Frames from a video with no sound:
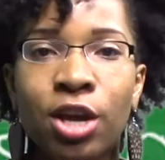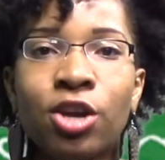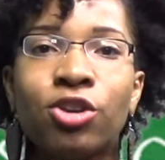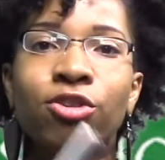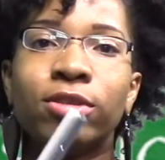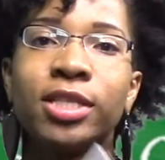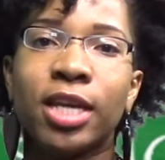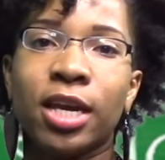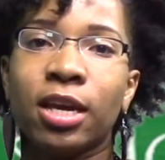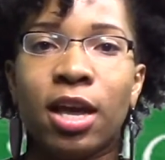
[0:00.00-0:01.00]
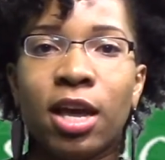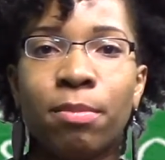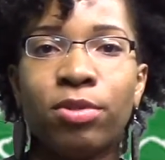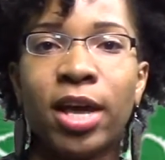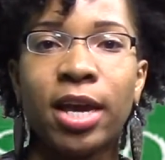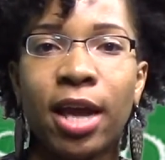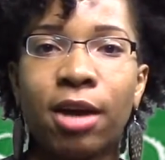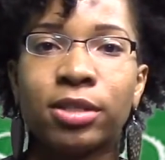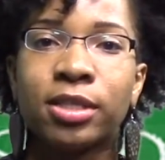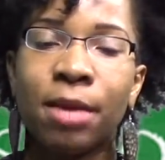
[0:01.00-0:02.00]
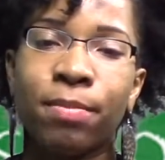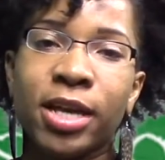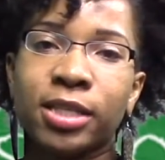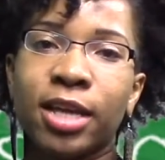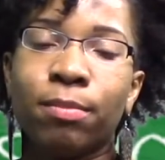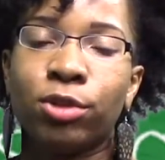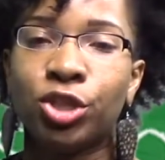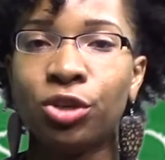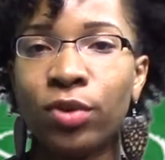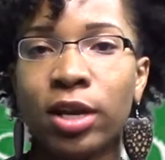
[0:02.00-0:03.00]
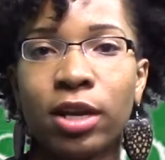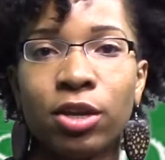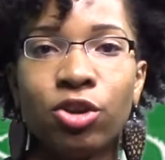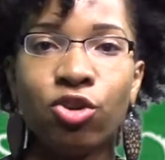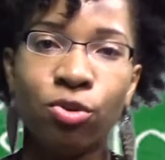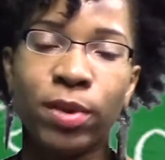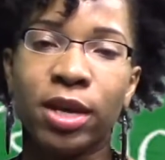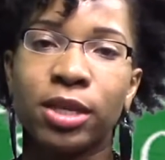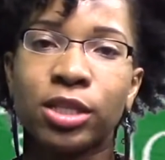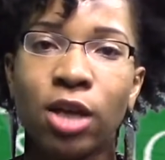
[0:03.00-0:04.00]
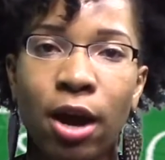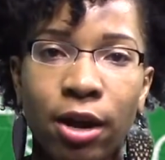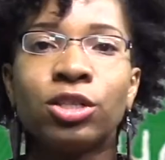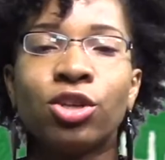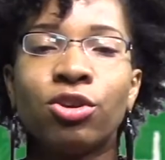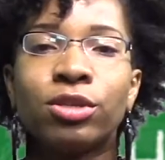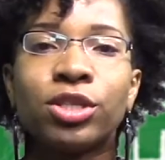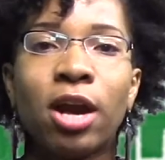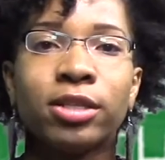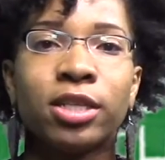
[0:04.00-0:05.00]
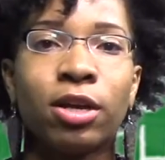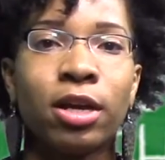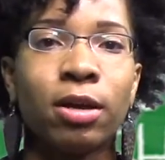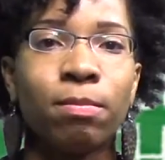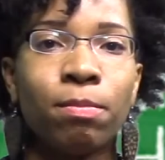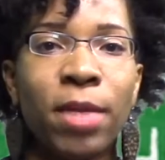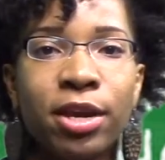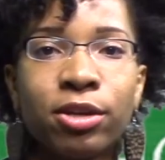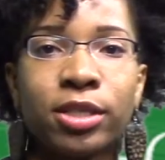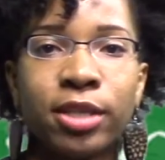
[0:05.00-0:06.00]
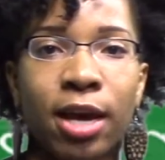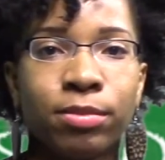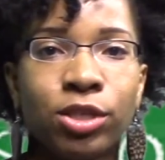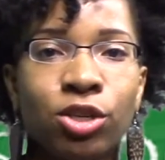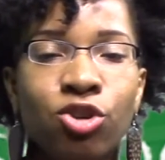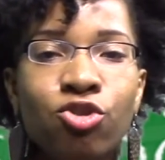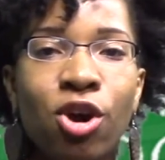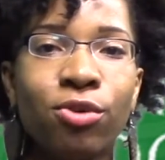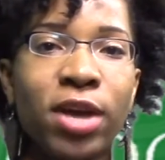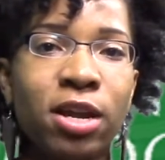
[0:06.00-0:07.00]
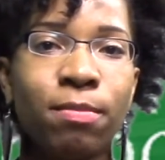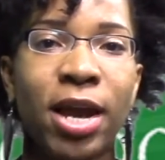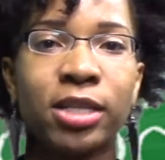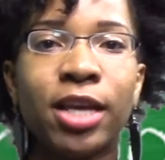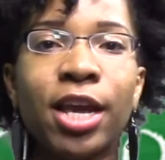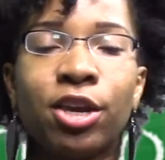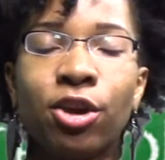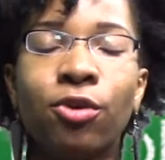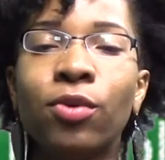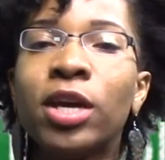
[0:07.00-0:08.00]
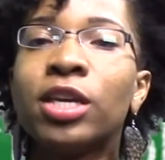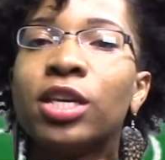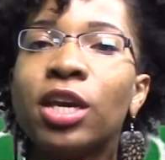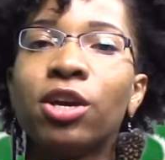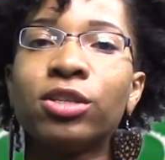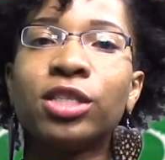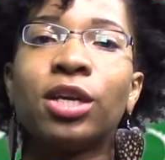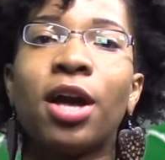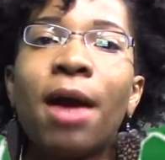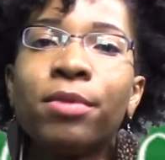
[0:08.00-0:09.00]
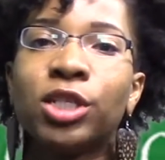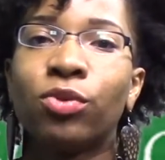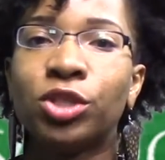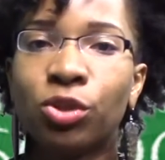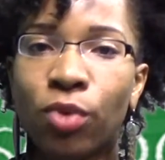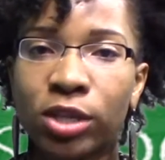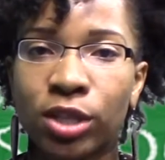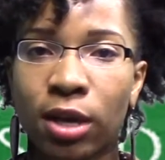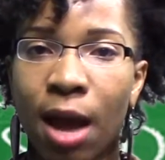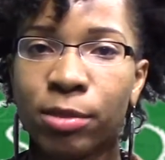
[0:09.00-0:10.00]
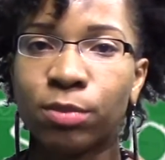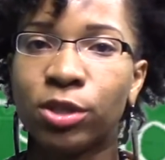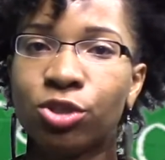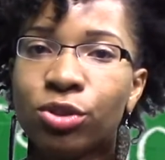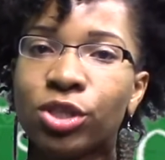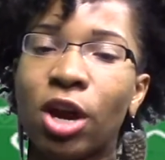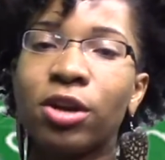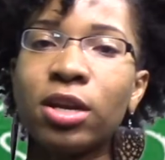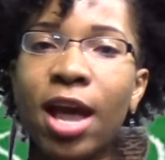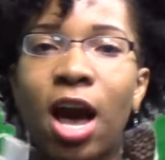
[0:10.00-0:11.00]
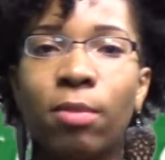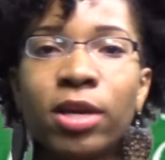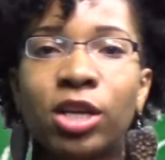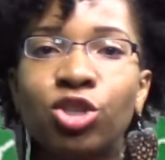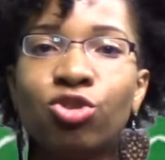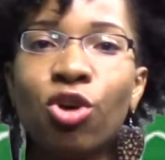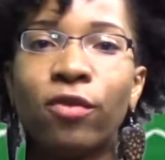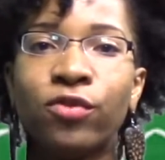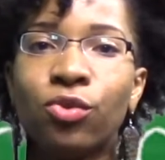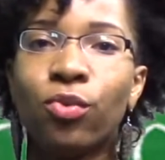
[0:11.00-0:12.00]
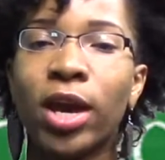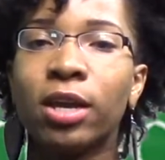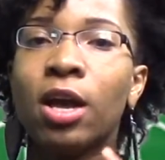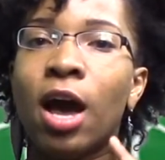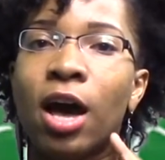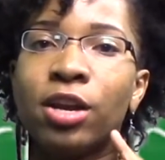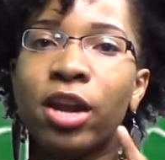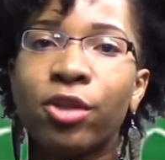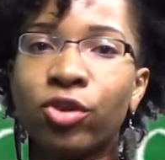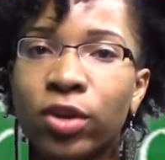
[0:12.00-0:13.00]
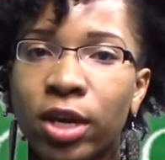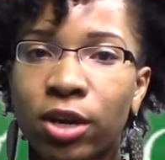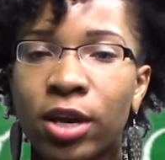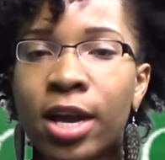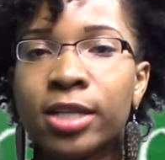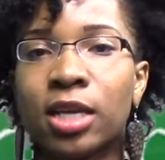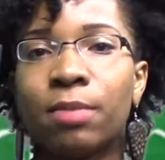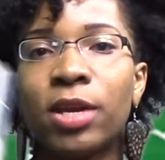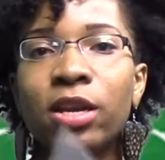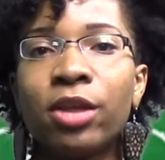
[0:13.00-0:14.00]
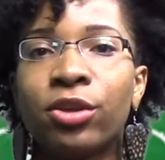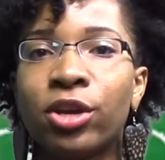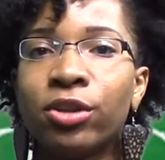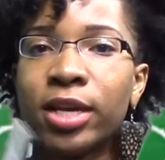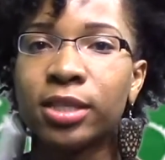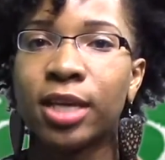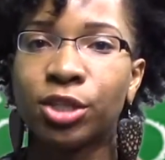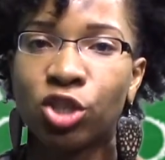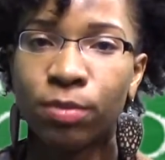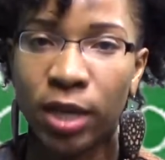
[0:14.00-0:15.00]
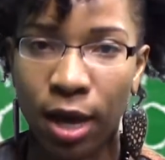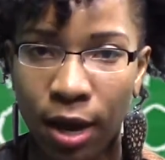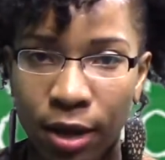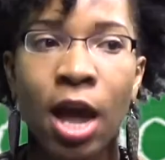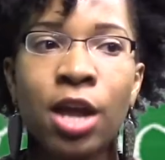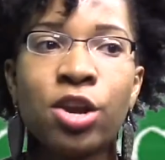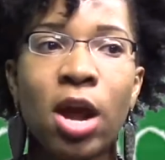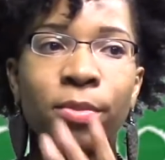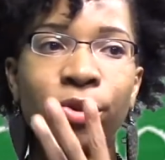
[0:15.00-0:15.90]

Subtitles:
You see it playing out step by step with you in it, you being the star. So you start to make your steps. You know that it might take you years to accomplish what you want to accomplish, but you start now because you know if you wait another year, it's going to be another year that sets you behind. Number